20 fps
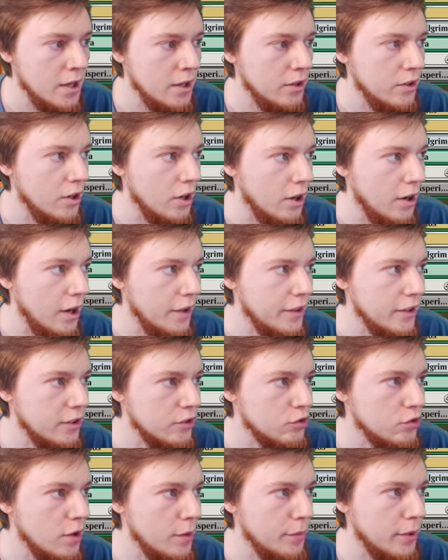No, I think
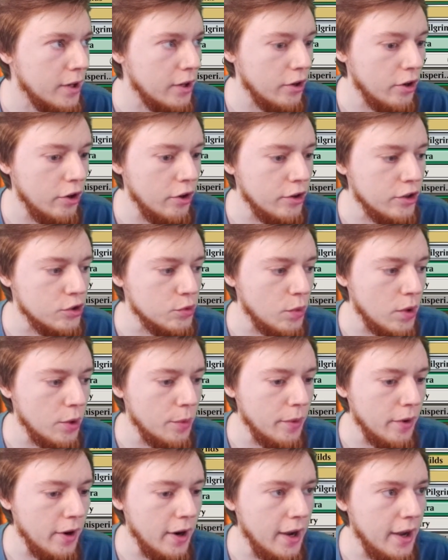Trumpeting Herd is where
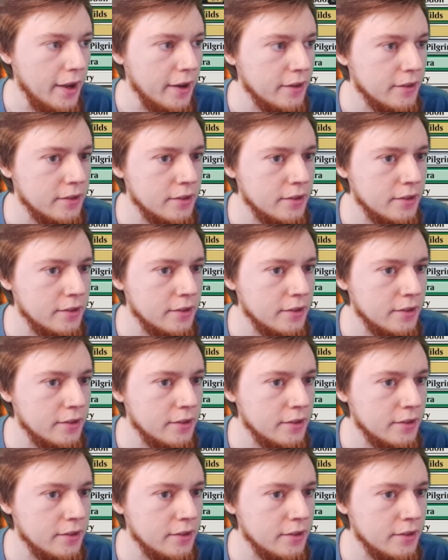we're at.